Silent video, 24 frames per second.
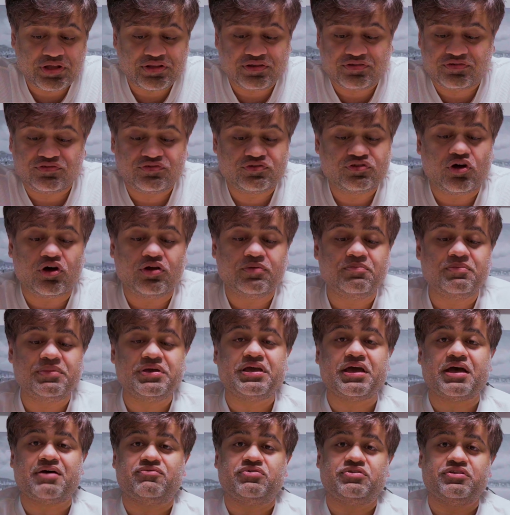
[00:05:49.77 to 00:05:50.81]
This is not me
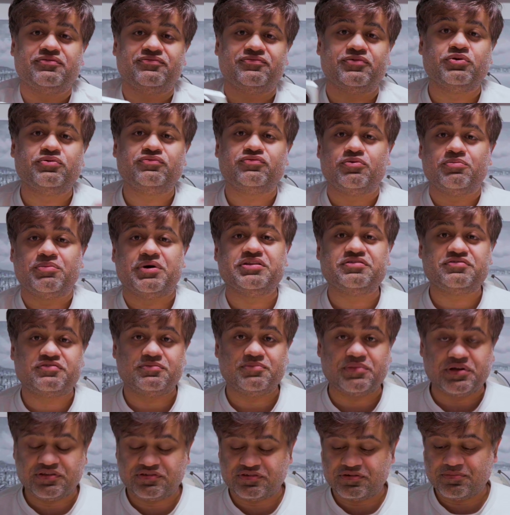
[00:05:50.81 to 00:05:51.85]
having the phone for months and
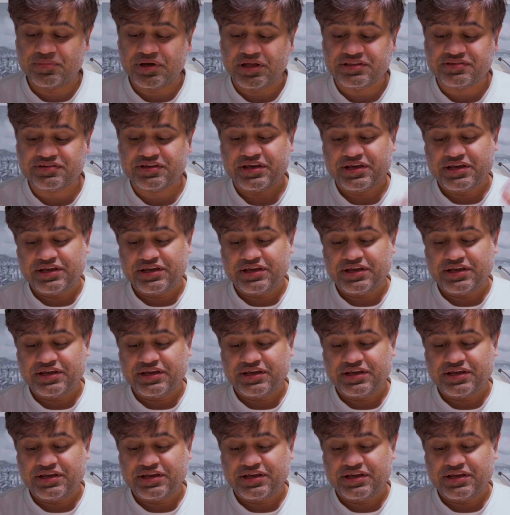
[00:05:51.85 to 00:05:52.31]
months and months.